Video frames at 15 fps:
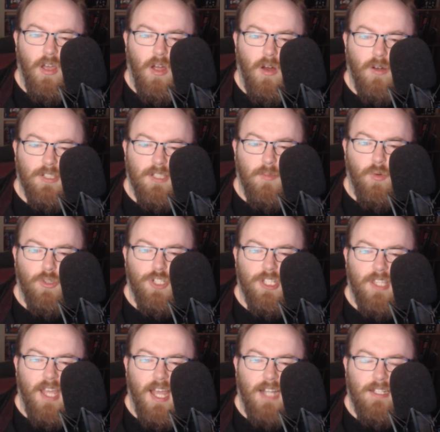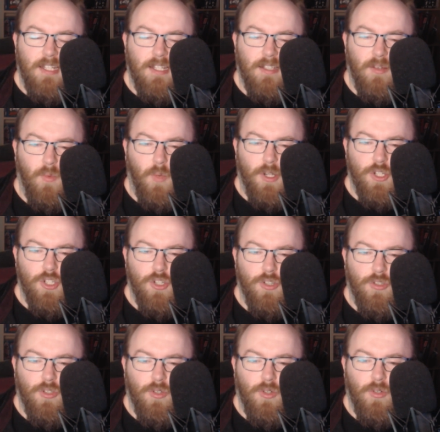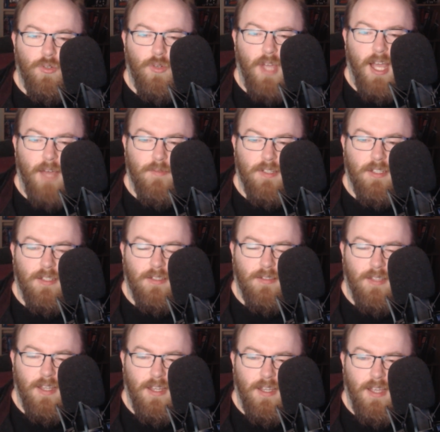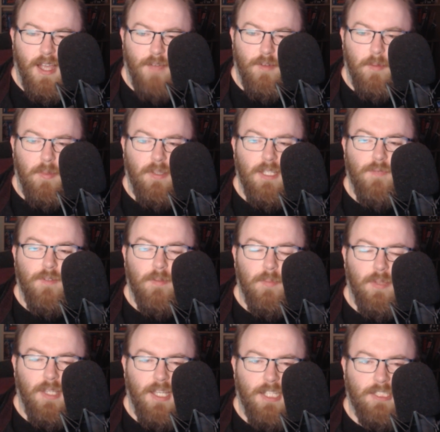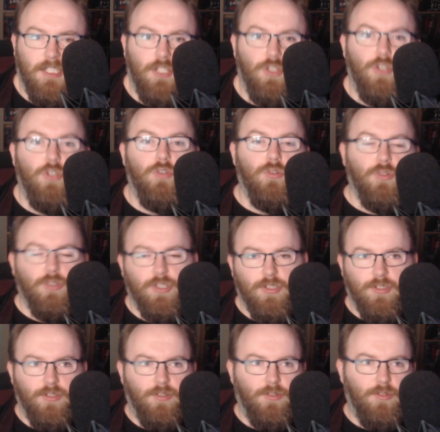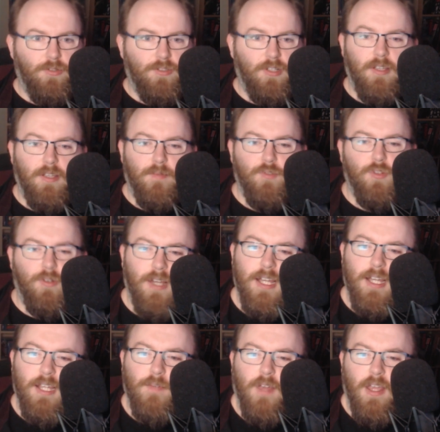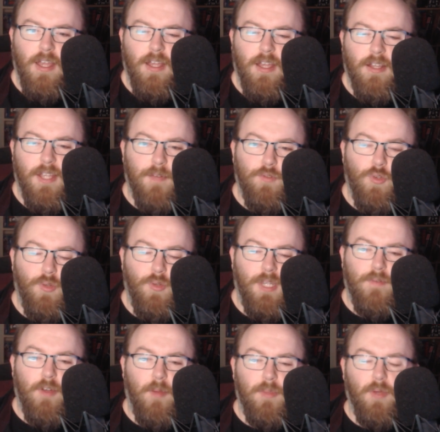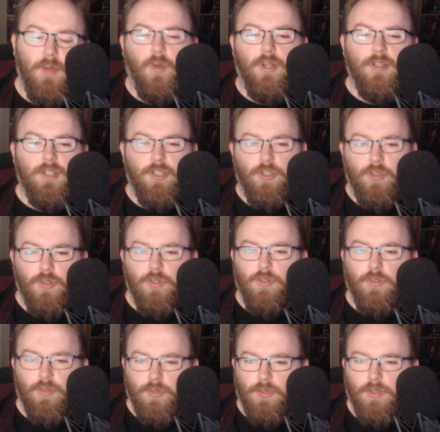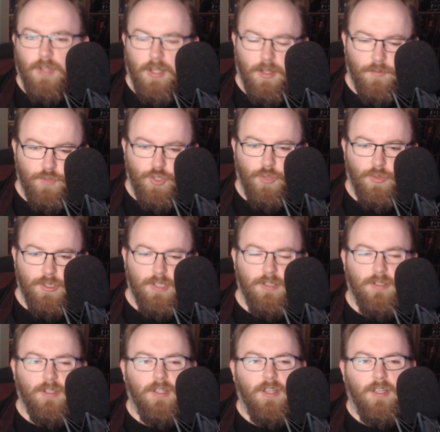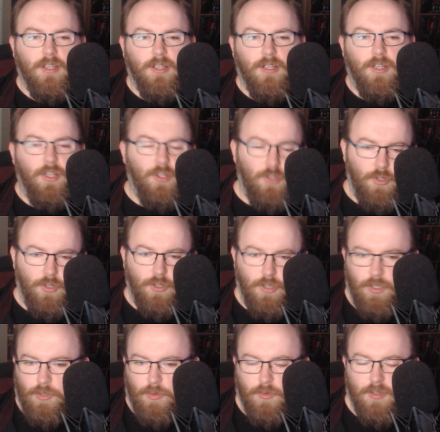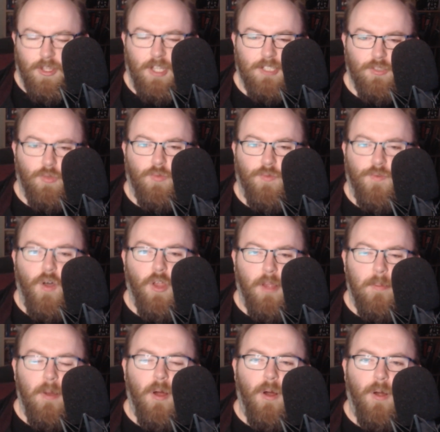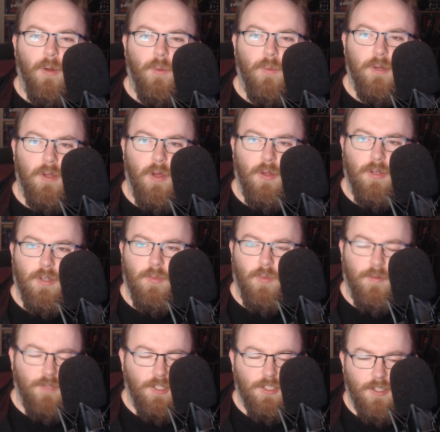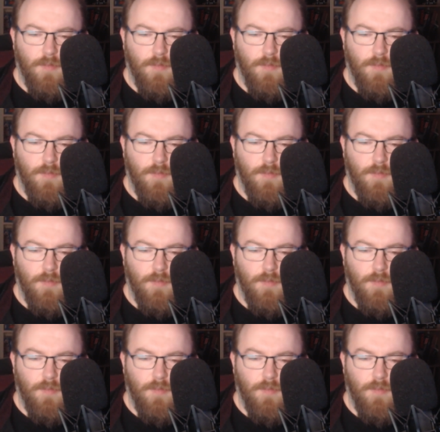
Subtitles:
Or is it more just the idea that once you do have a belief in place that you use to live your life, that if you give up the one that you have chosen, you know things will fall apart if